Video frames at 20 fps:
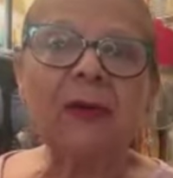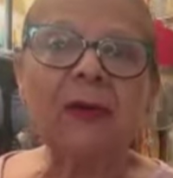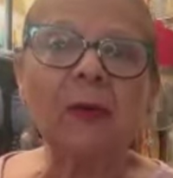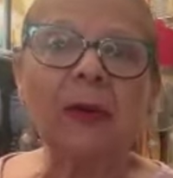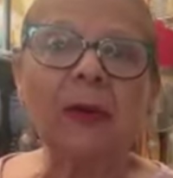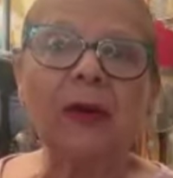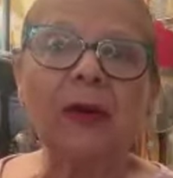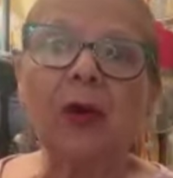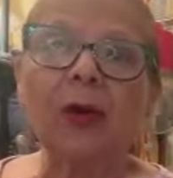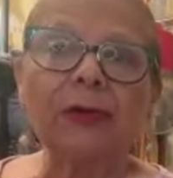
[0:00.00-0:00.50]

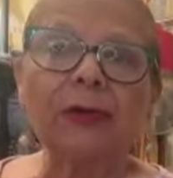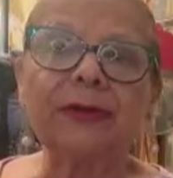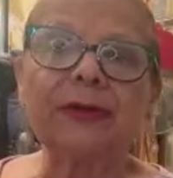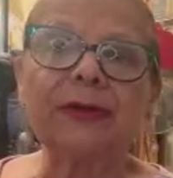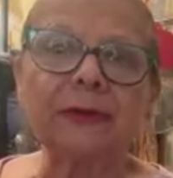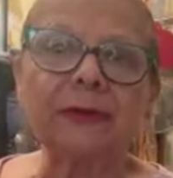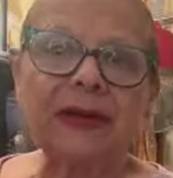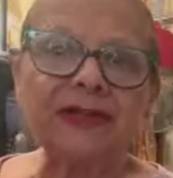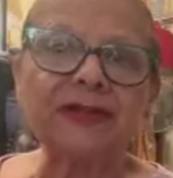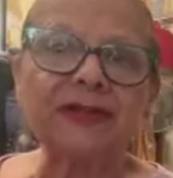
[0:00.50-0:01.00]
where all
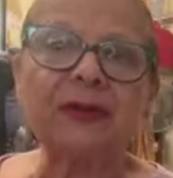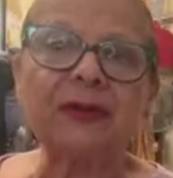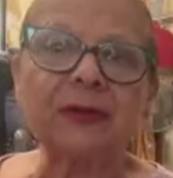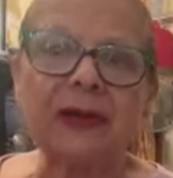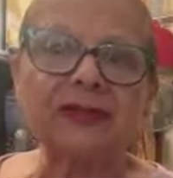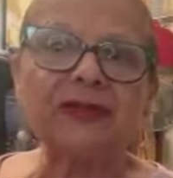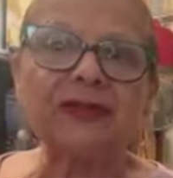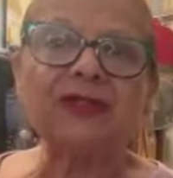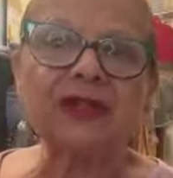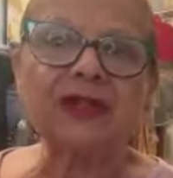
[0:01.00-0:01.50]
the
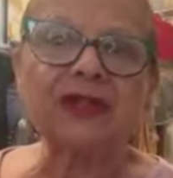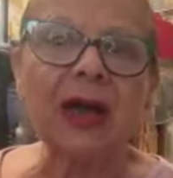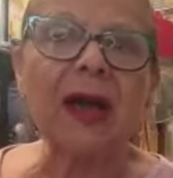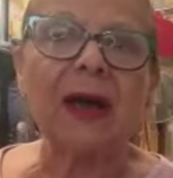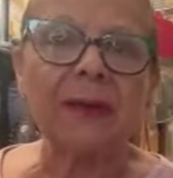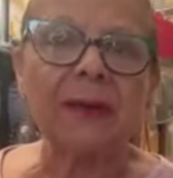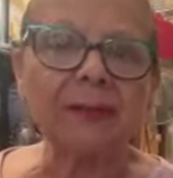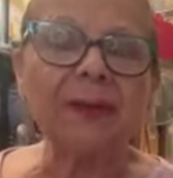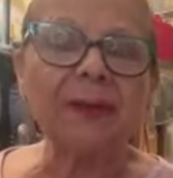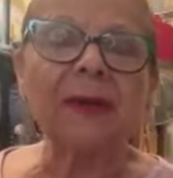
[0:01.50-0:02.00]
restaurants
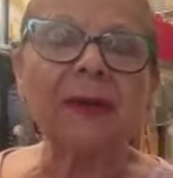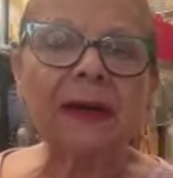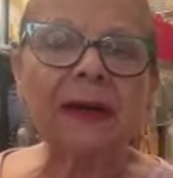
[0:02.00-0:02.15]
shop.